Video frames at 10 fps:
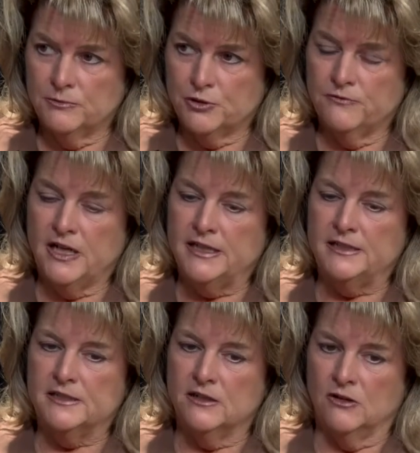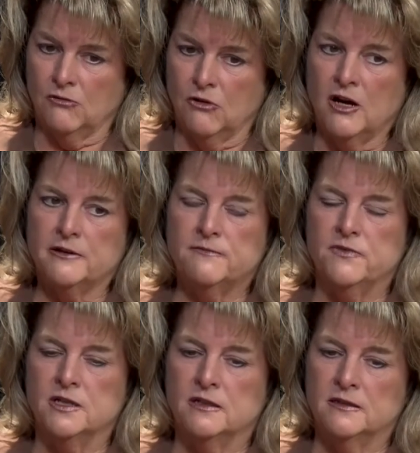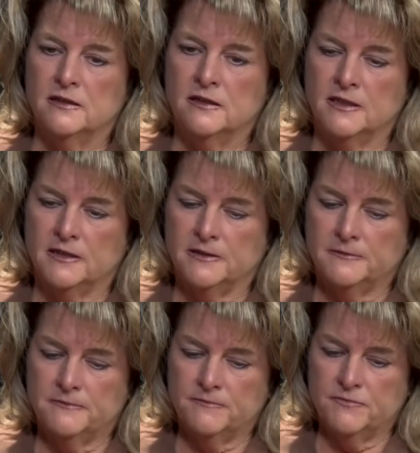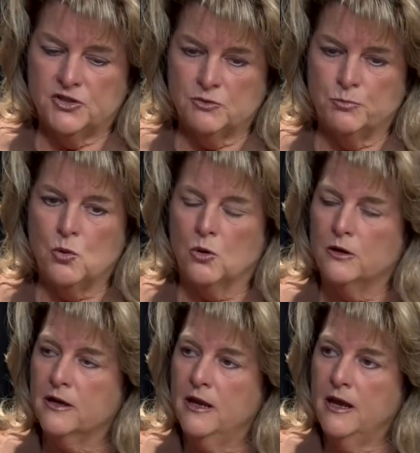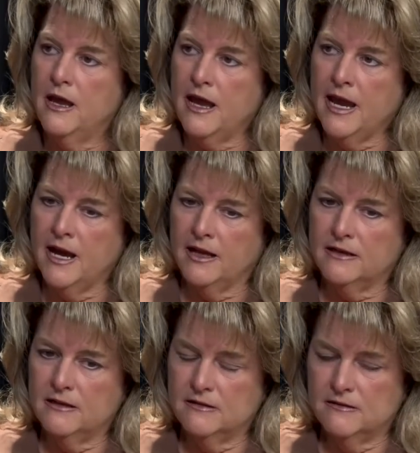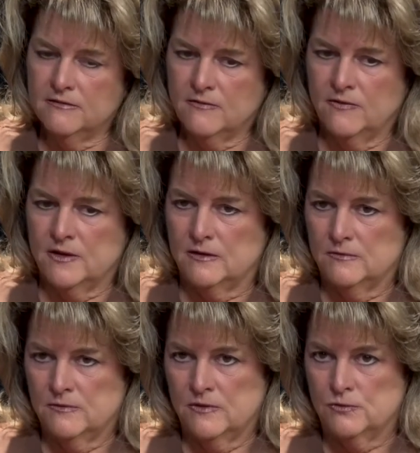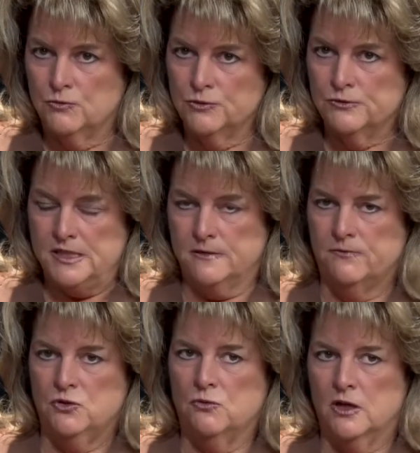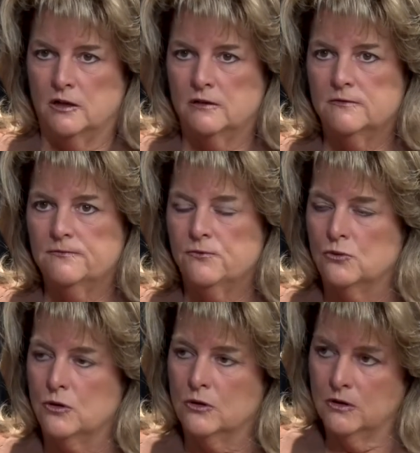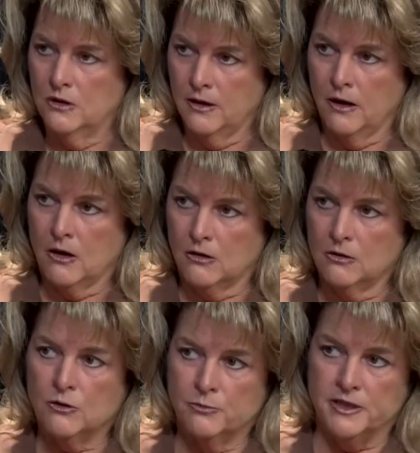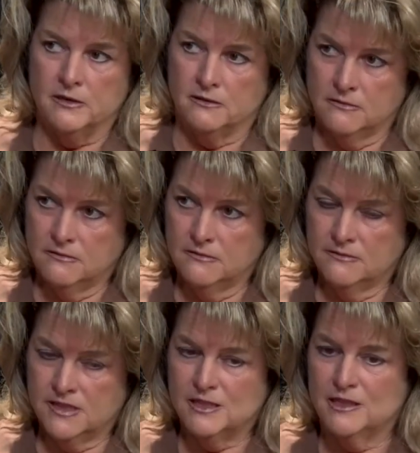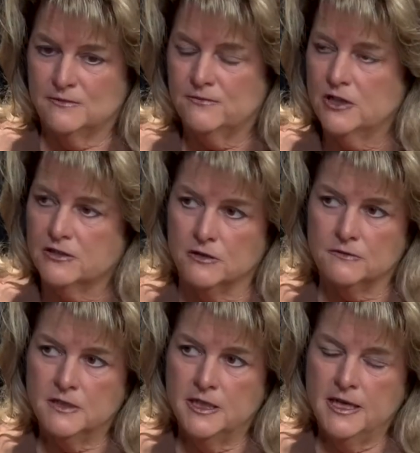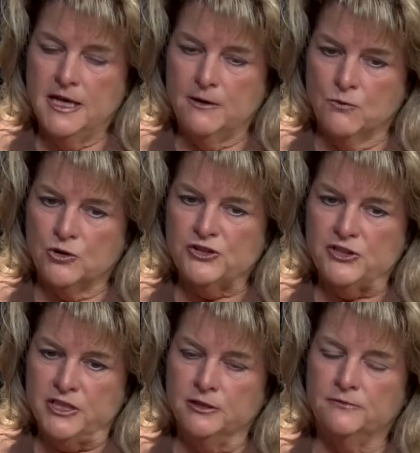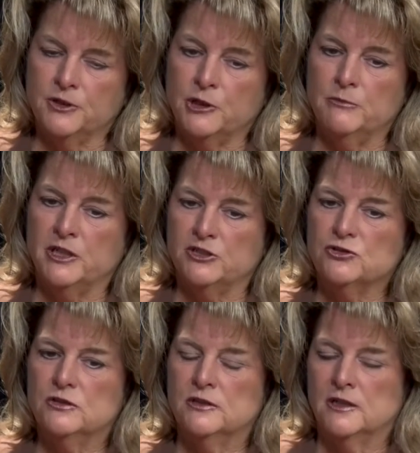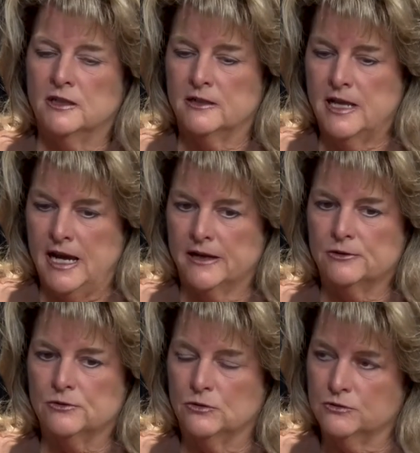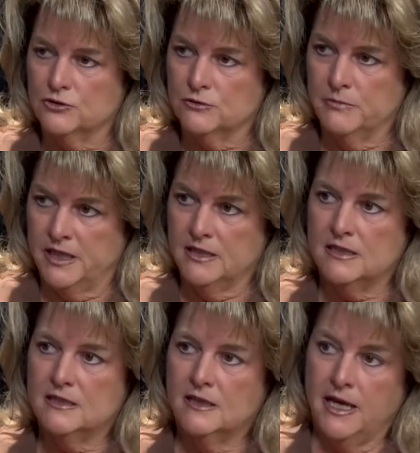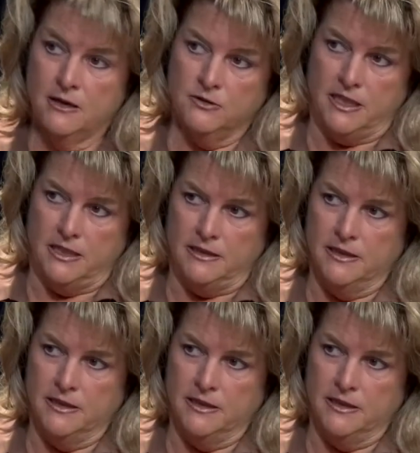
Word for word: provides a lot of the, the support and the, the roots, if you will, for our urban city of Fresno. We're still very much an agriculture-based county.